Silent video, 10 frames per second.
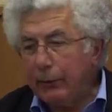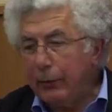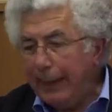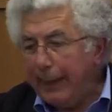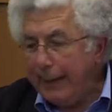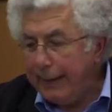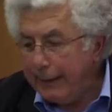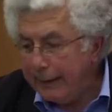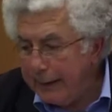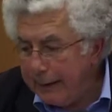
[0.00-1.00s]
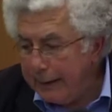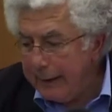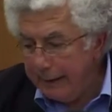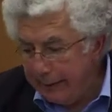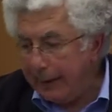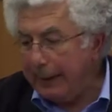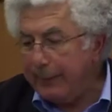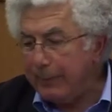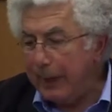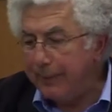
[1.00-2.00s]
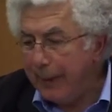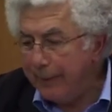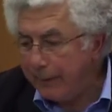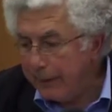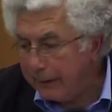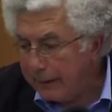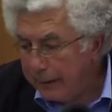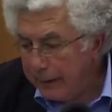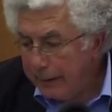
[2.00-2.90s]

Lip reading: Today, in my paper,